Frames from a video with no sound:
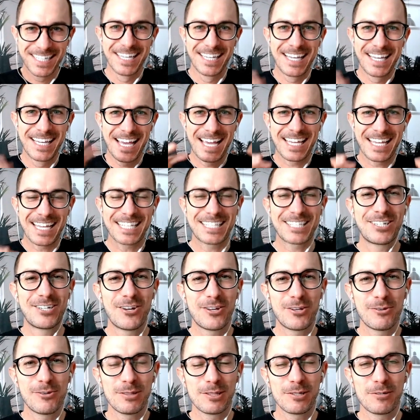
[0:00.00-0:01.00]
and get to know
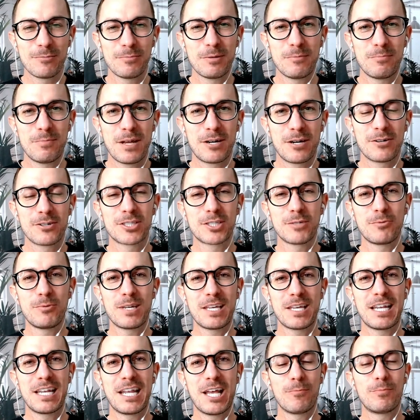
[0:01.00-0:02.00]
you a little bit better so we
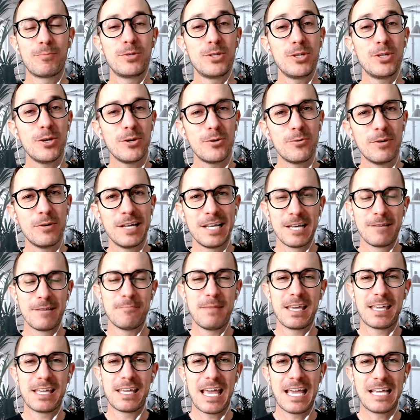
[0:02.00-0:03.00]
can help you
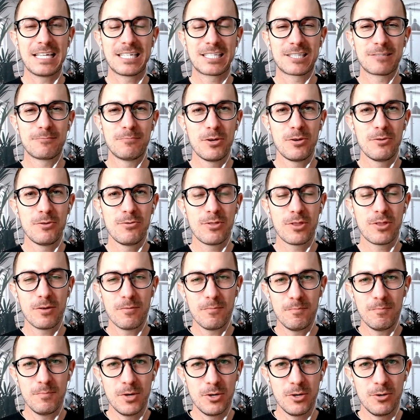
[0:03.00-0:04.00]
make a smooth
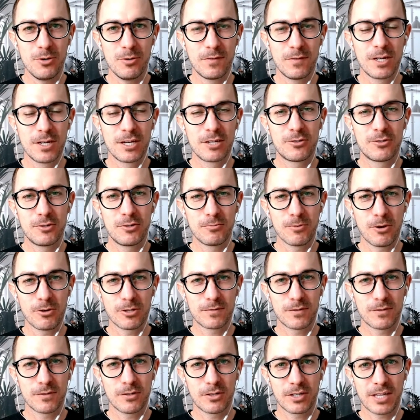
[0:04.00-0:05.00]
move to
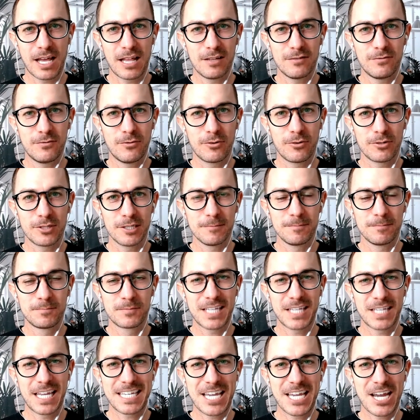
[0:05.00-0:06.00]
Roseville, California.
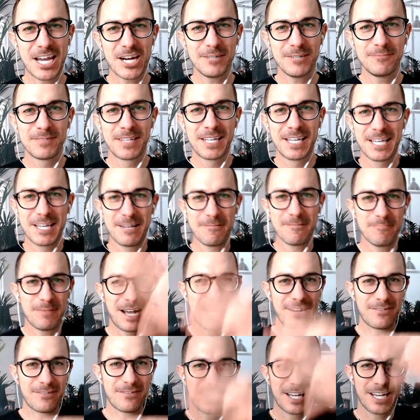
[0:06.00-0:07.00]
Take care and
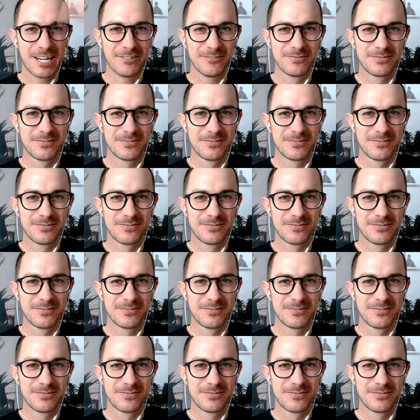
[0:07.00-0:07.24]
bye for now.